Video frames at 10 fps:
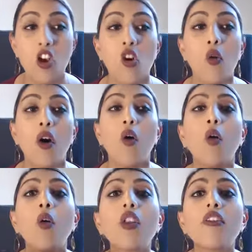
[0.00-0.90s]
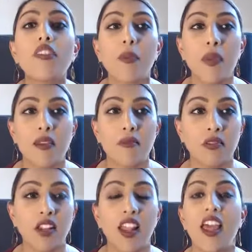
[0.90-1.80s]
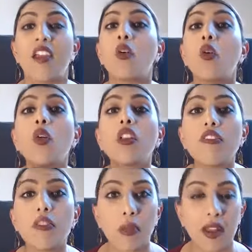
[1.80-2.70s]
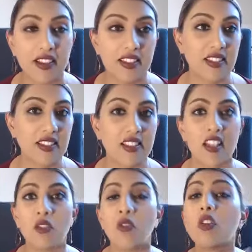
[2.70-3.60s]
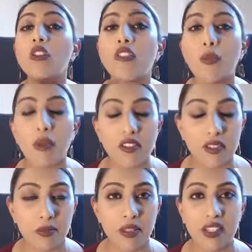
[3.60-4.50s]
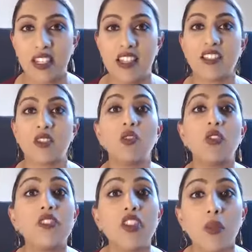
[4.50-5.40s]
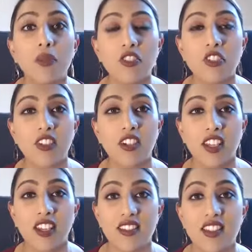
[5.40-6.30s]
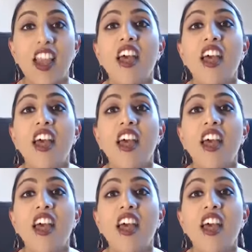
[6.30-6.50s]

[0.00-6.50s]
Who are all of the people and all of the places and all of the possibilities and all of the opportunities